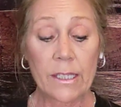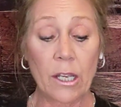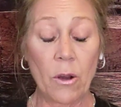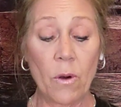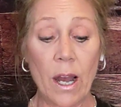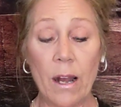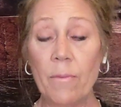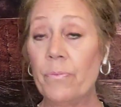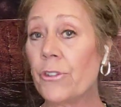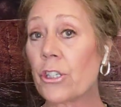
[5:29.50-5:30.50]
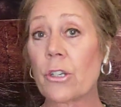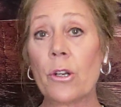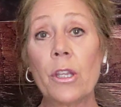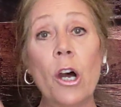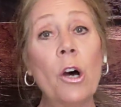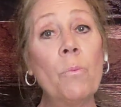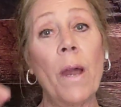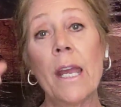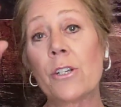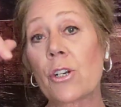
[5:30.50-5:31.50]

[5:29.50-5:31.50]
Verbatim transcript: So um, just go to the home page,